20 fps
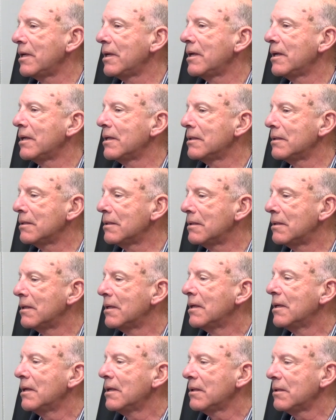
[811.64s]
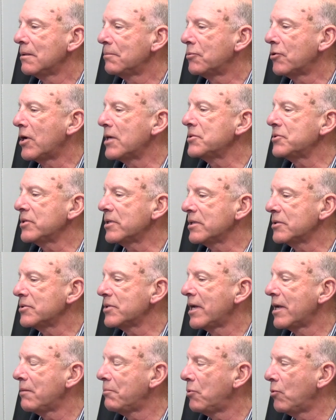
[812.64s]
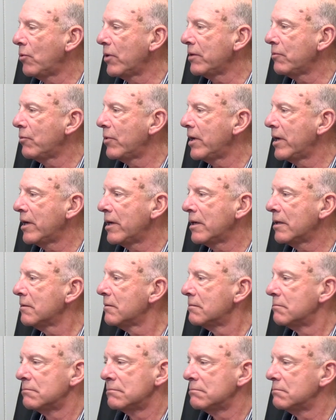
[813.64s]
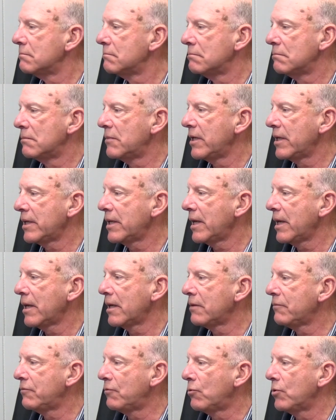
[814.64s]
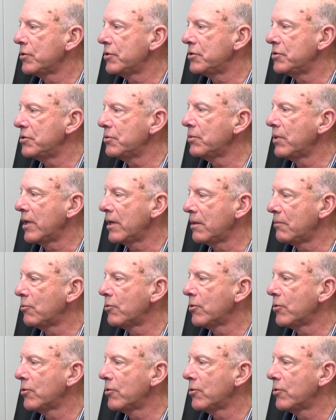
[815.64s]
and the pricing is at a point where they can't afford to do it anymore.